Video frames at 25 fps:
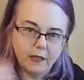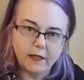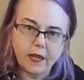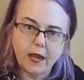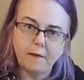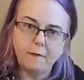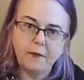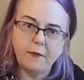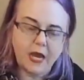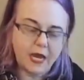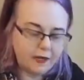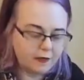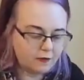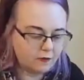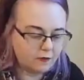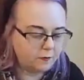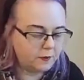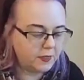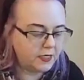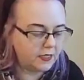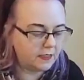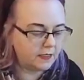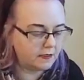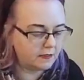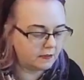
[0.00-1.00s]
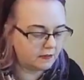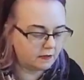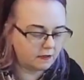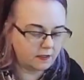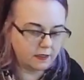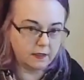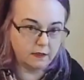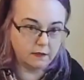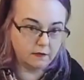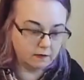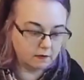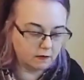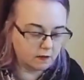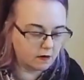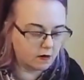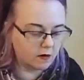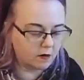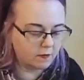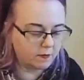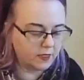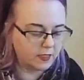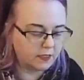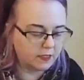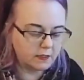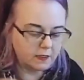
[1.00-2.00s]
that pattern piece in the
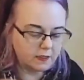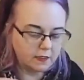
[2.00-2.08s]
garment.